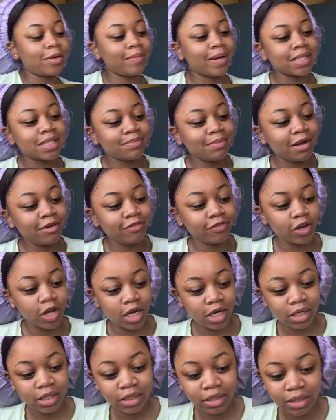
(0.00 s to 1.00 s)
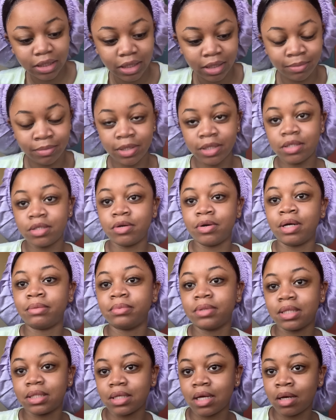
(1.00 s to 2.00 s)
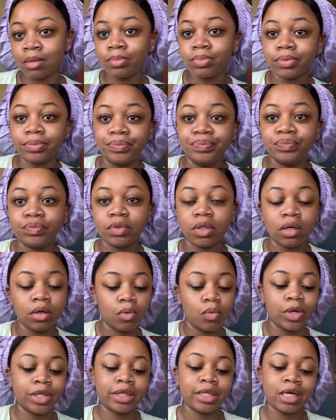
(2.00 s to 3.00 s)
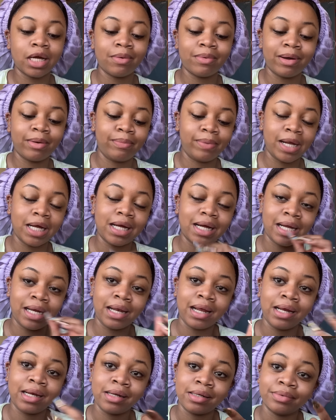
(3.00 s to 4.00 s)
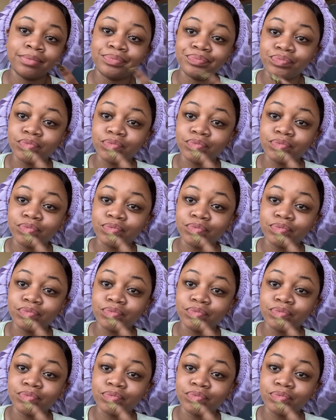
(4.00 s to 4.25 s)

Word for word: welcome back to my vlog i'm here to wrap this up one thing about black eyeliner